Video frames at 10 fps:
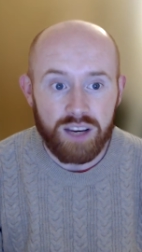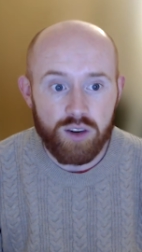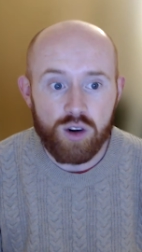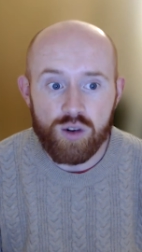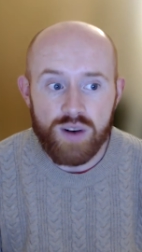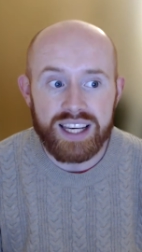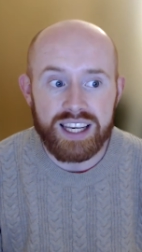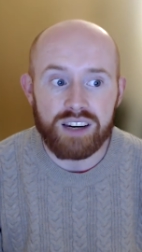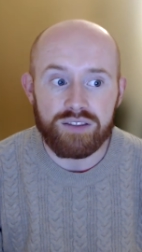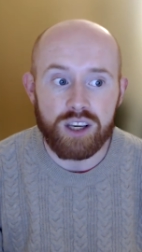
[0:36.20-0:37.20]
If you're a
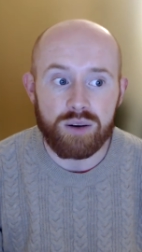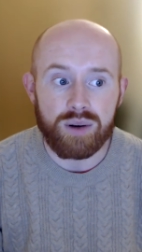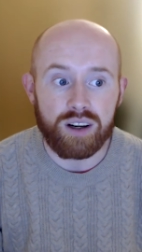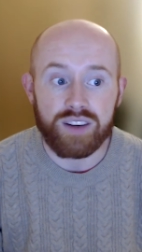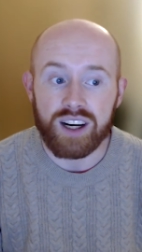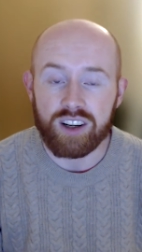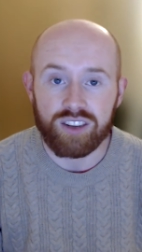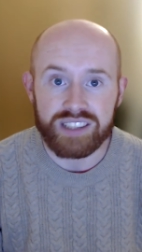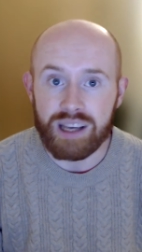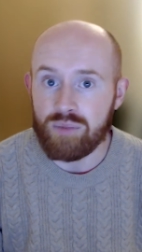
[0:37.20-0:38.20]
regular viewer of our
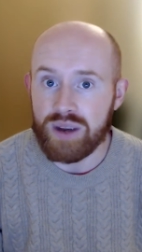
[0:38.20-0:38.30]
content,